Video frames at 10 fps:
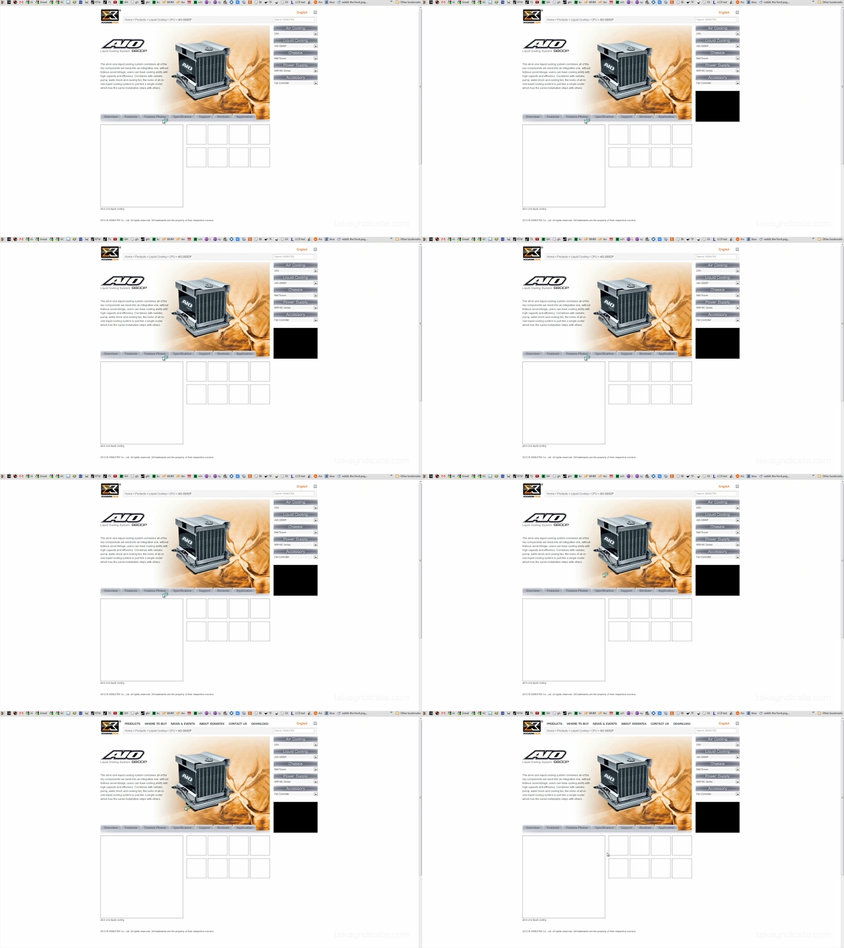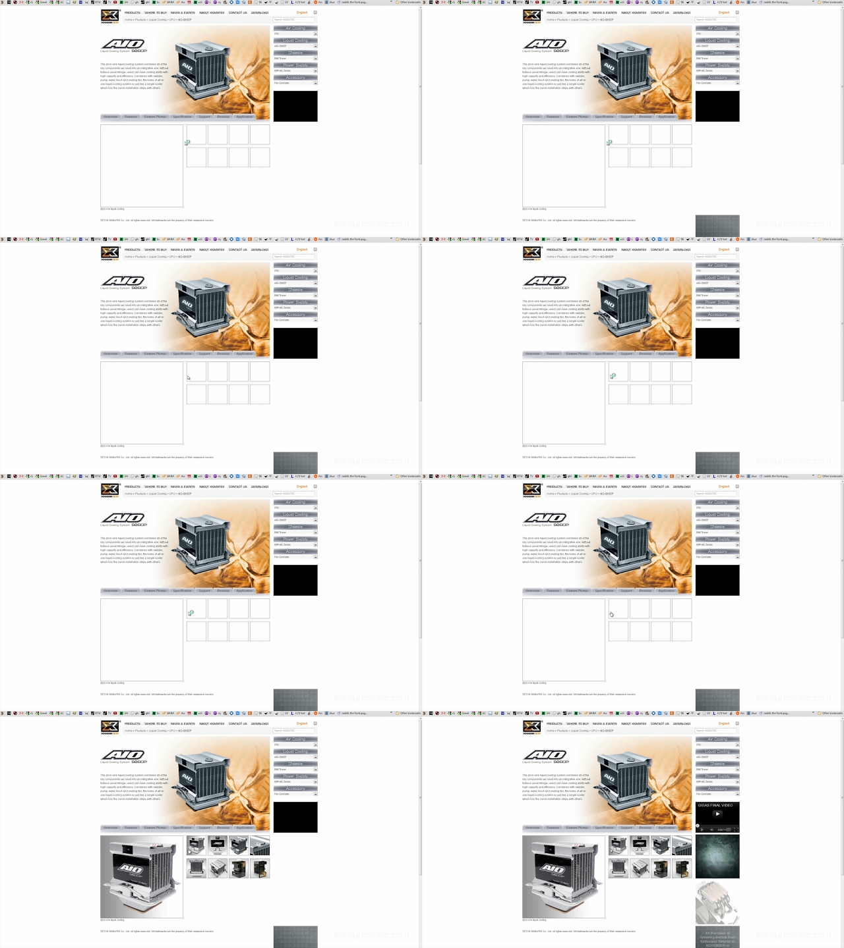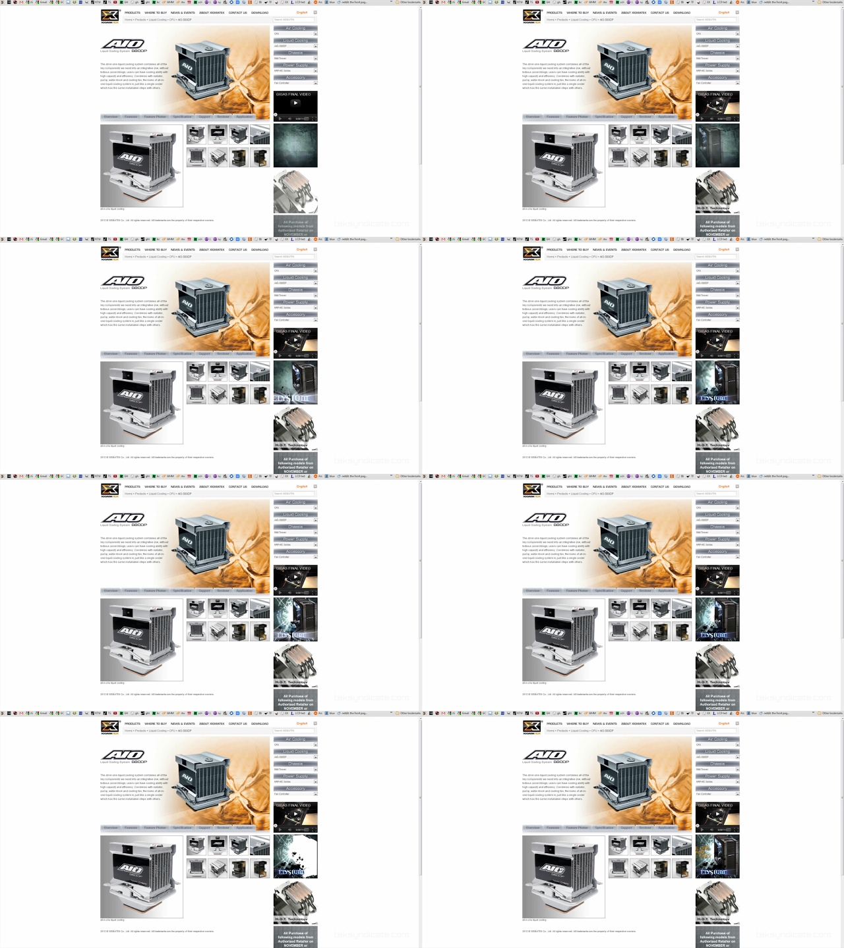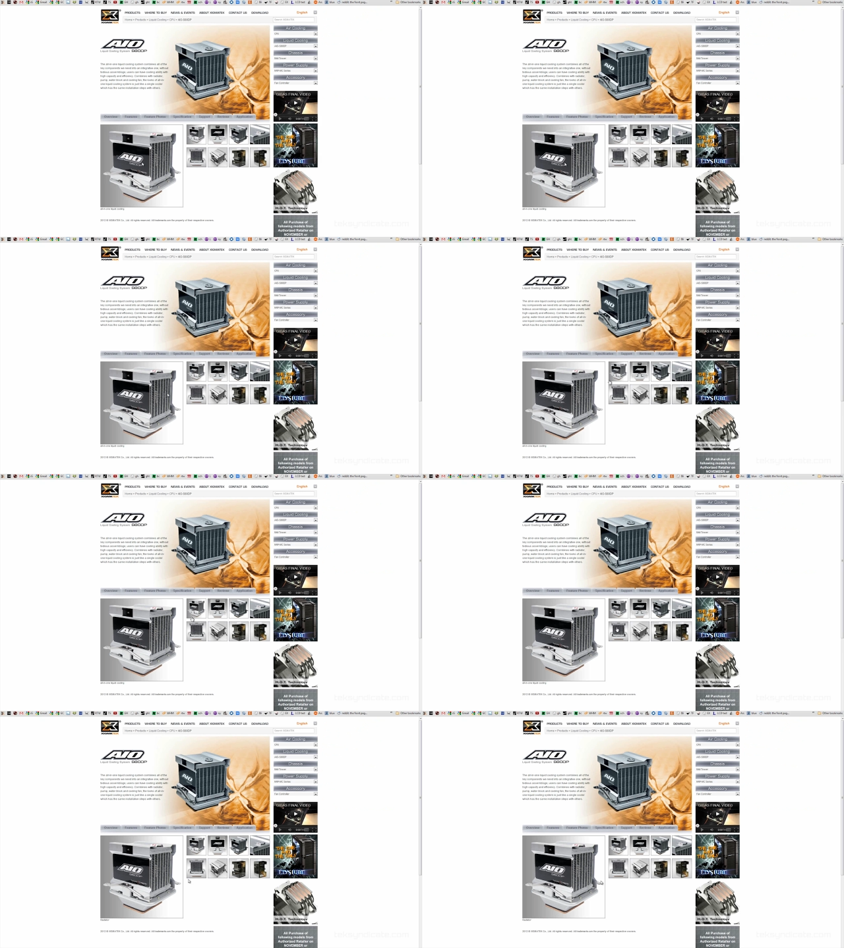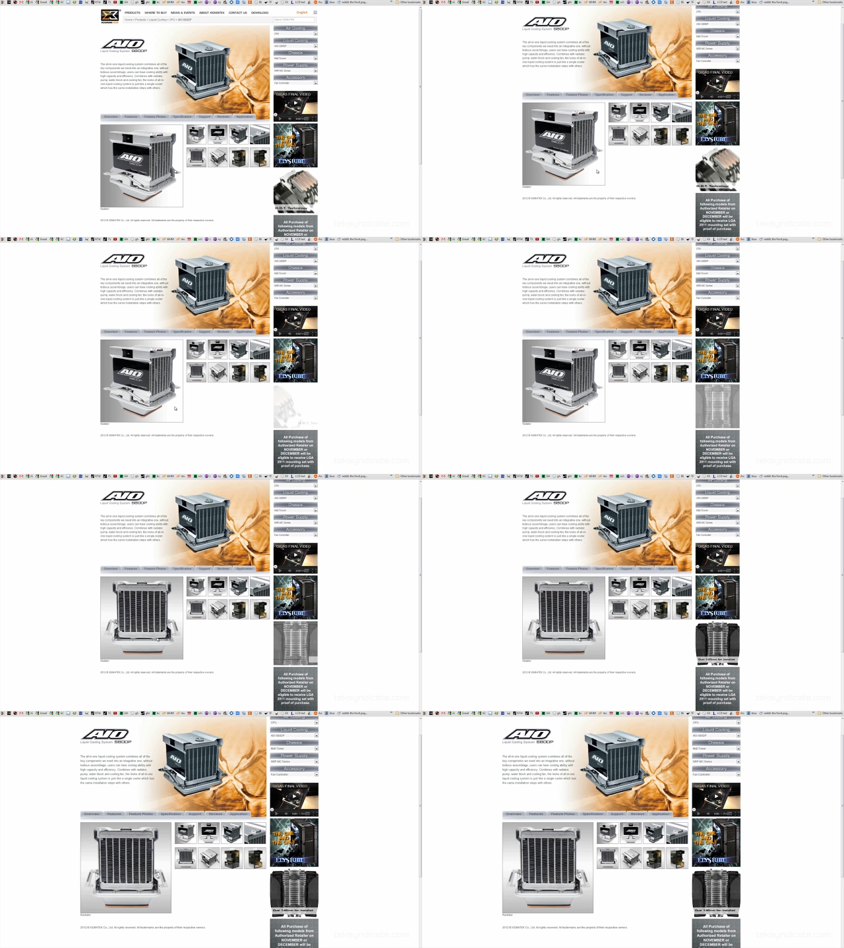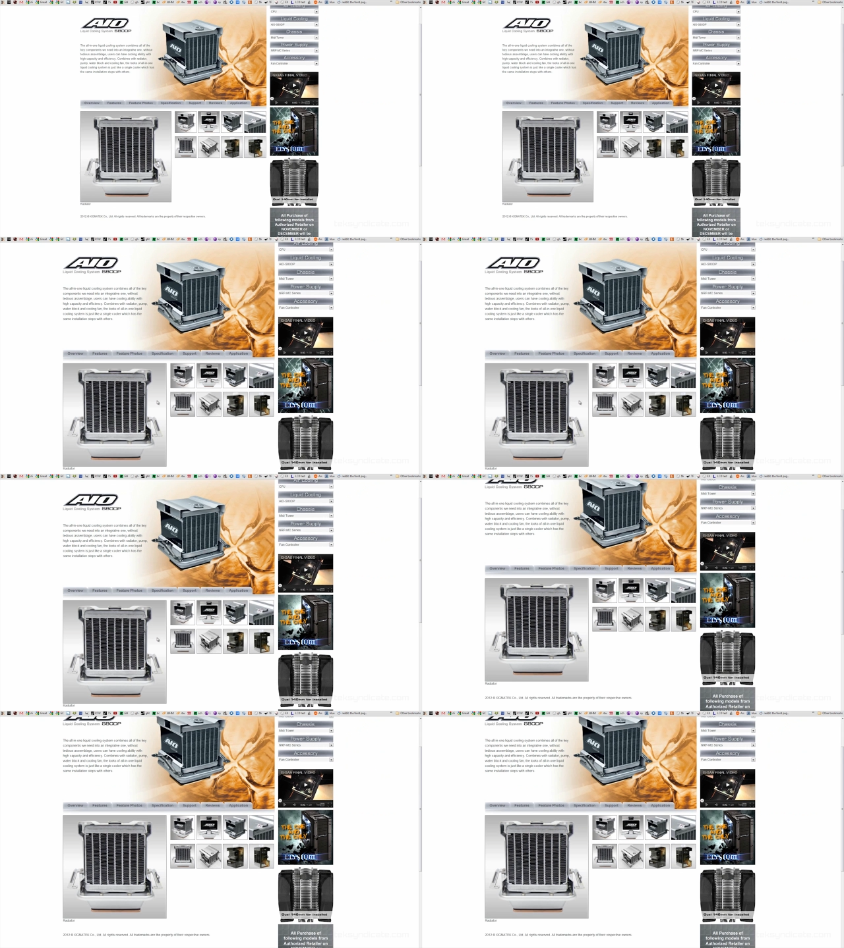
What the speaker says: Nobody's mouth can be seen.